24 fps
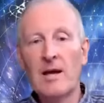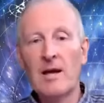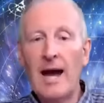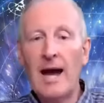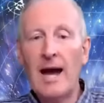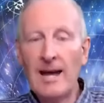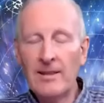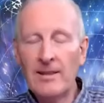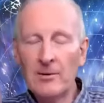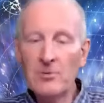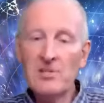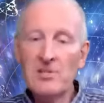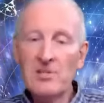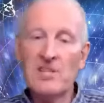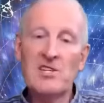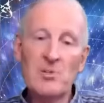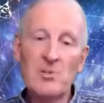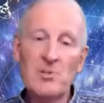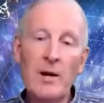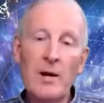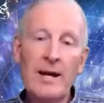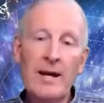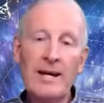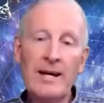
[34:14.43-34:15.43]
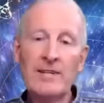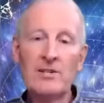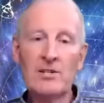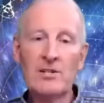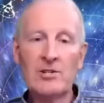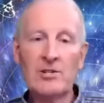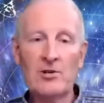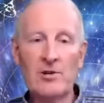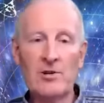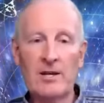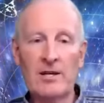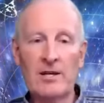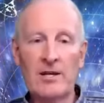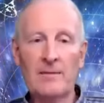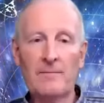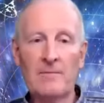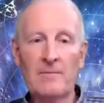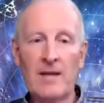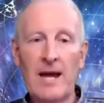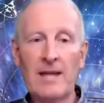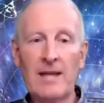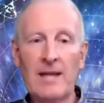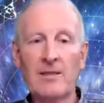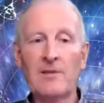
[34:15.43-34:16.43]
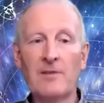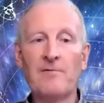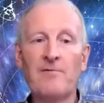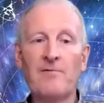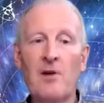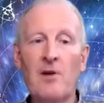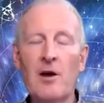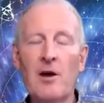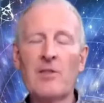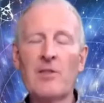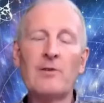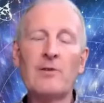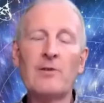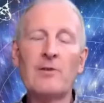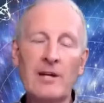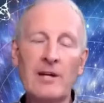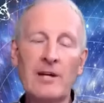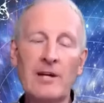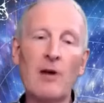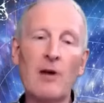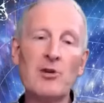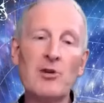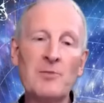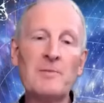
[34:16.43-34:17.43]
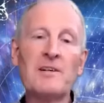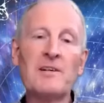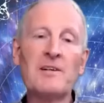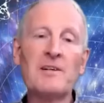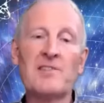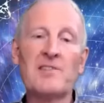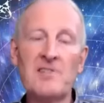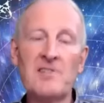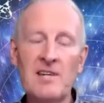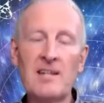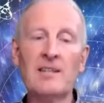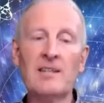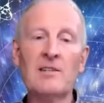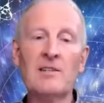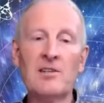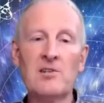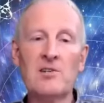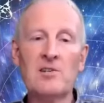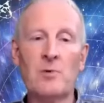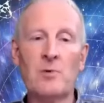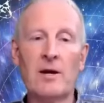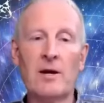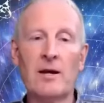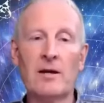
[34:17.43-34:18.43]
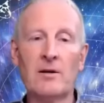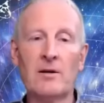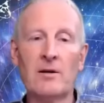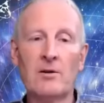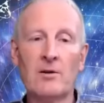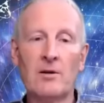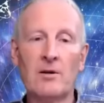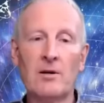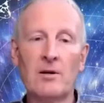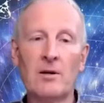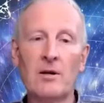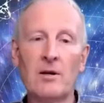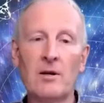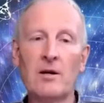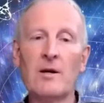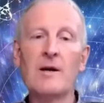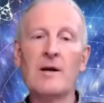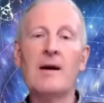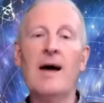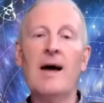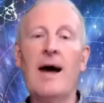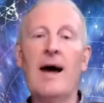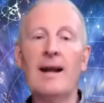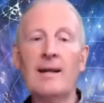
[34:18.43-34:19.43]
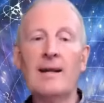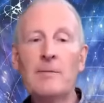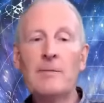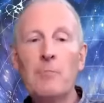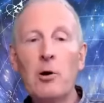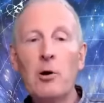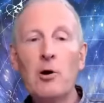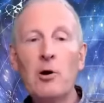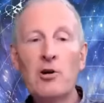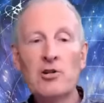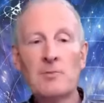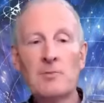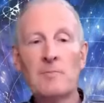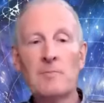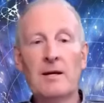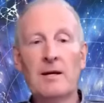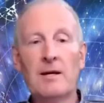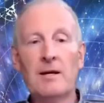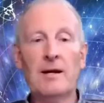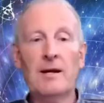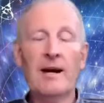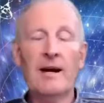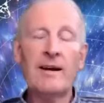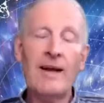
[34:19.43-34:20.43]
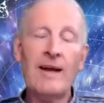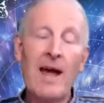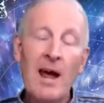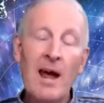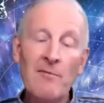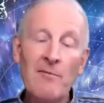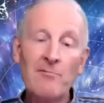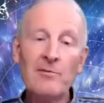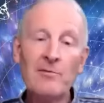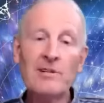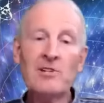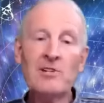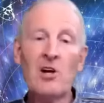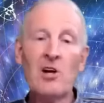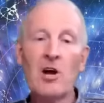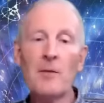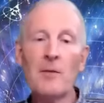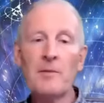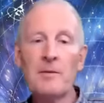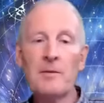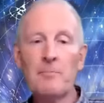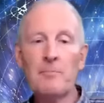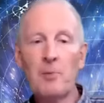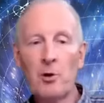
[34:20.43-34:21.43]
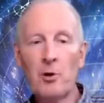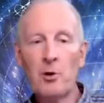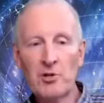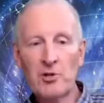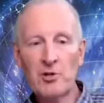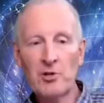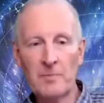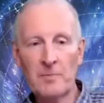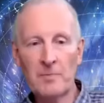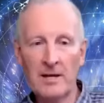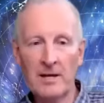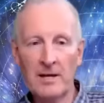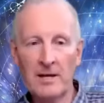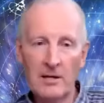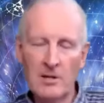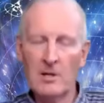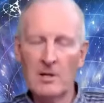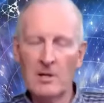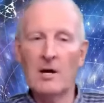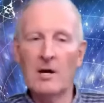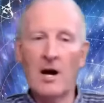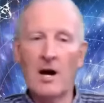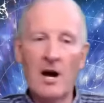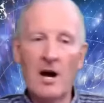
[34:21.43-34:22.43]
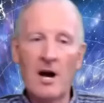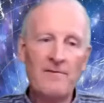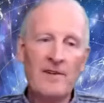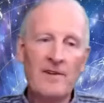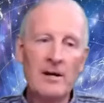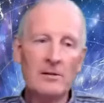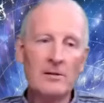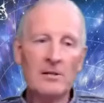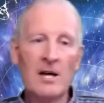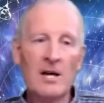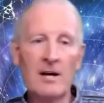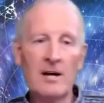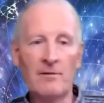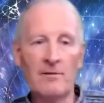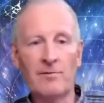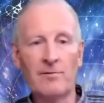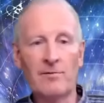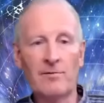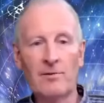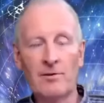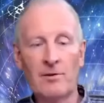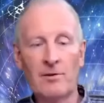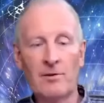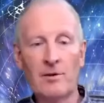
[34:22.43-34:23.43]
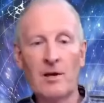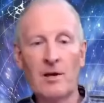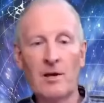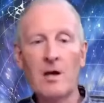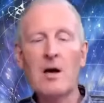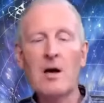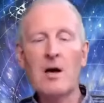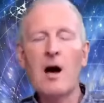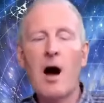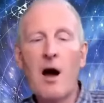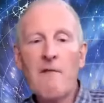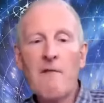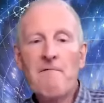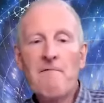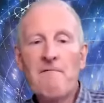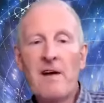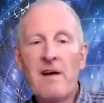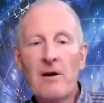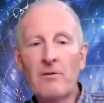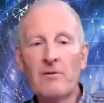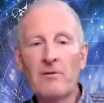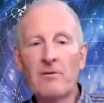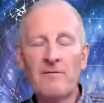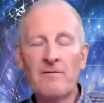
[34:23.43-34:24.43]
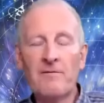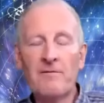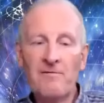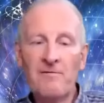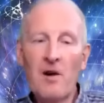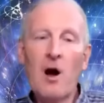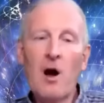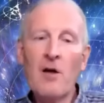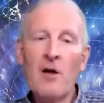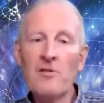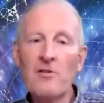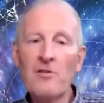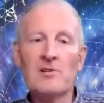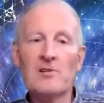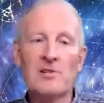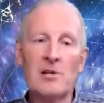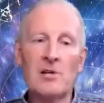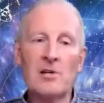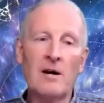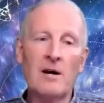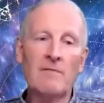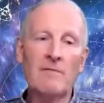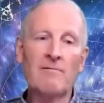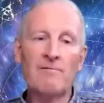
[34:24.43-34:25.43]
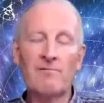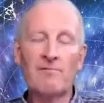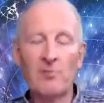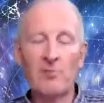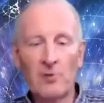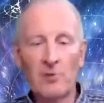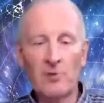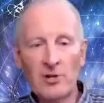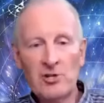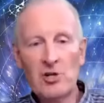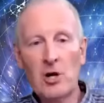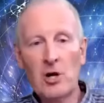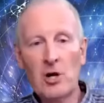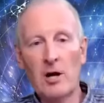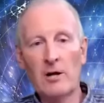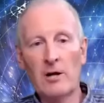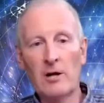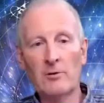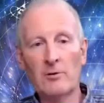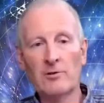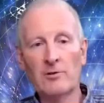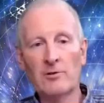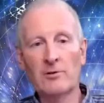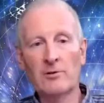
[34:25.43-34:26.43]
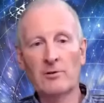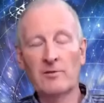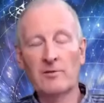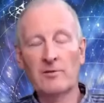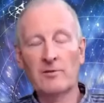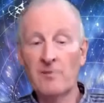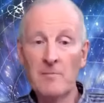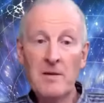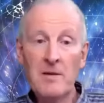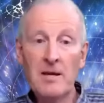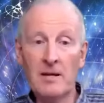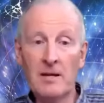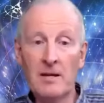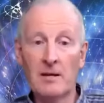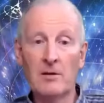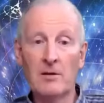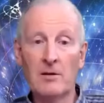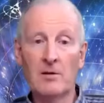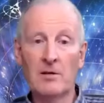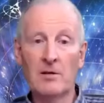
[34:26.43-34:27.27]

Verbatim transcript: and there was a swing in the tree. And the father encouraged me to sit in the swing, and he pushed me. And every time he pushed me, I felt love. I felt the father's love for a child, for me,